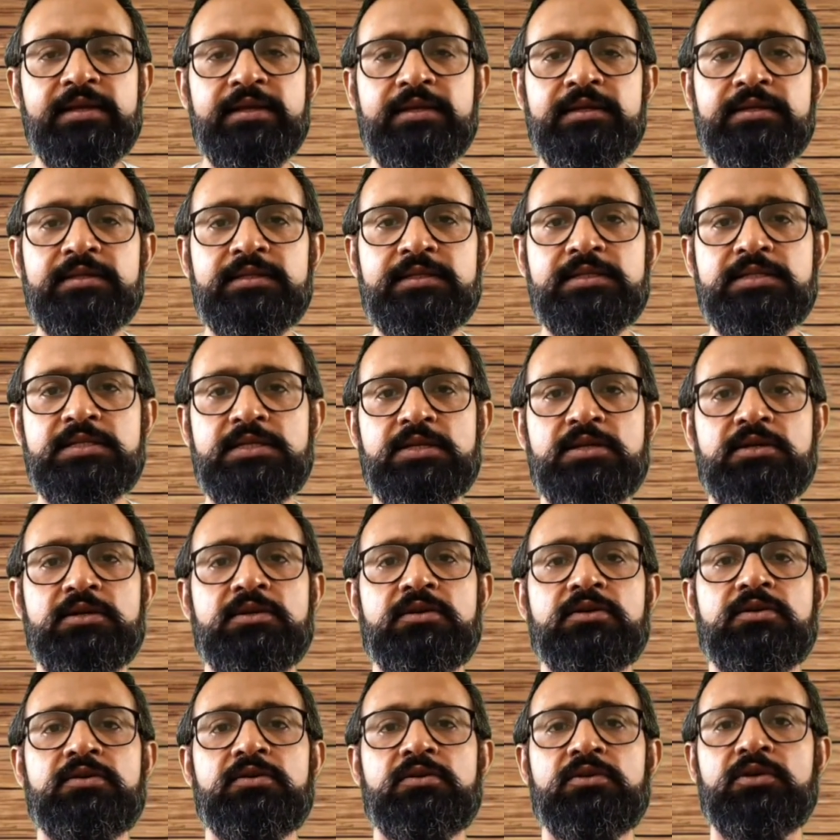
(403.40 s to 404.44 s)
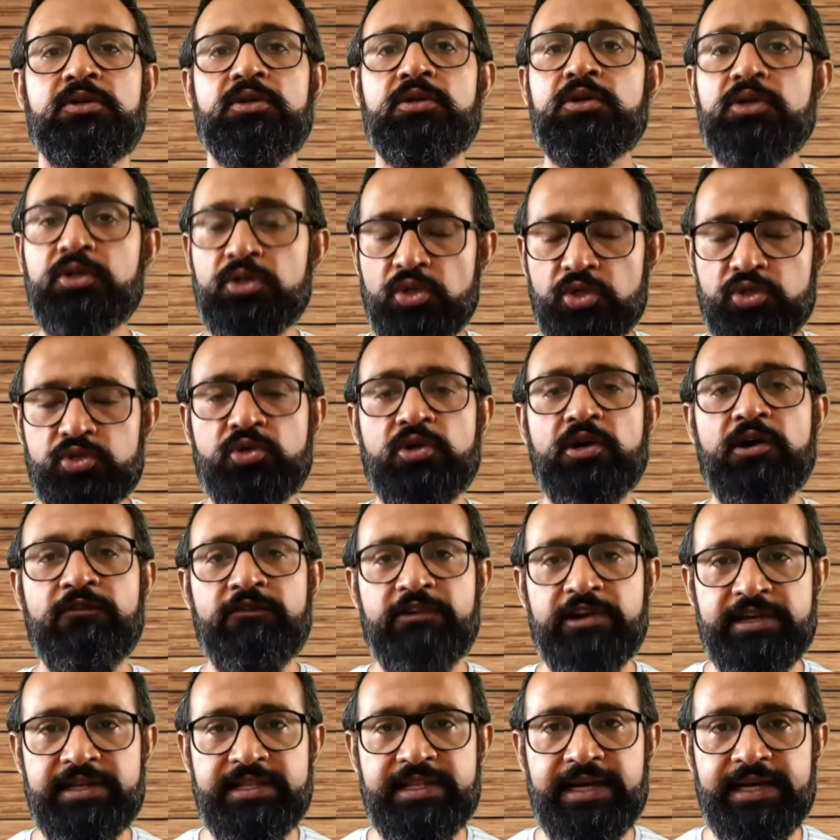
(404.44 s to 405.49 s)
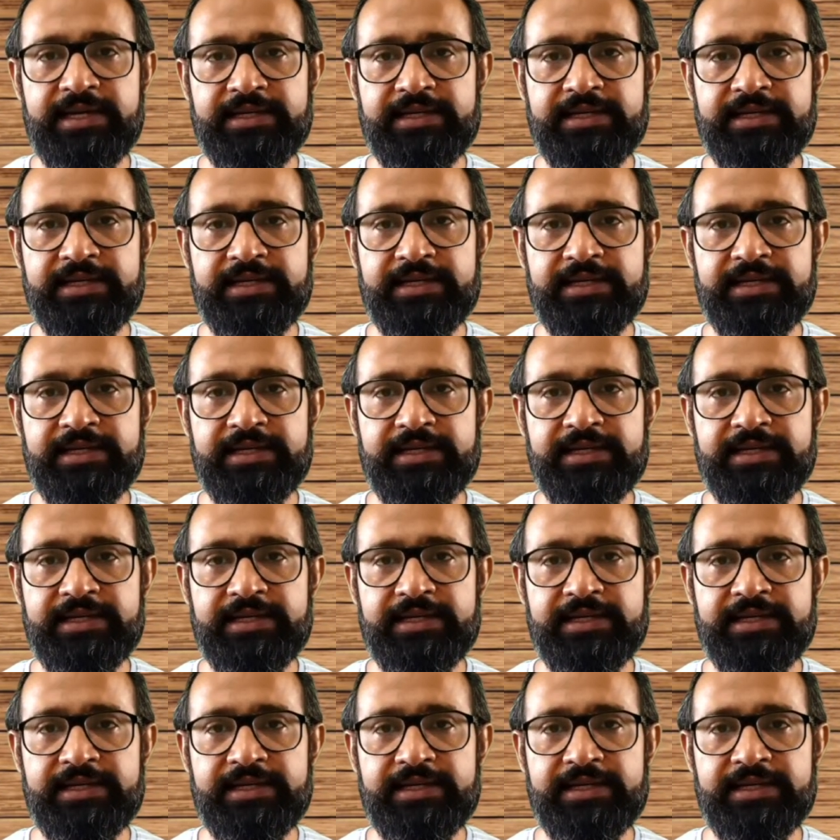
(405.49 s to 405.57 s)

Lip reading: So you should avoid that.